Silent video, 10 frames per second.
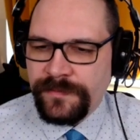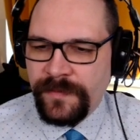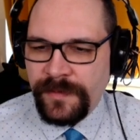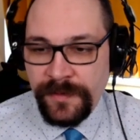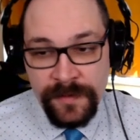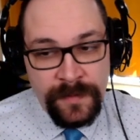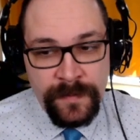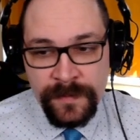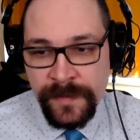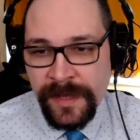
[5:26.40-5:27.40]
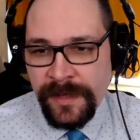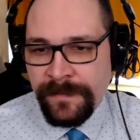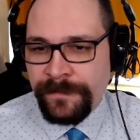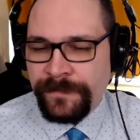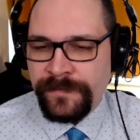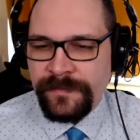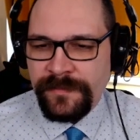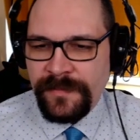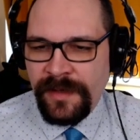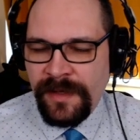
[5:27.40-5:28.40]
We'll do what we can.
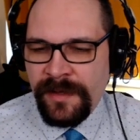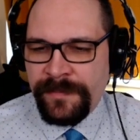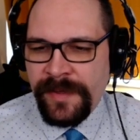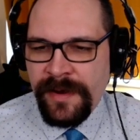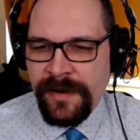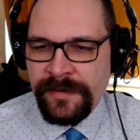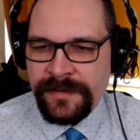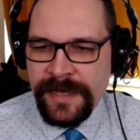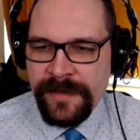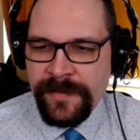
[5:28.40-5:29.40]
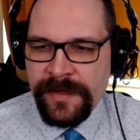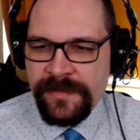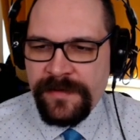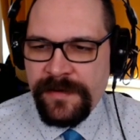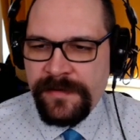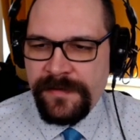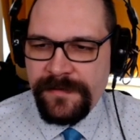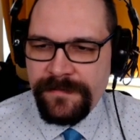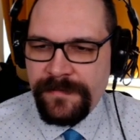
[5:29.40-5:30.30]
Up here, time wasters.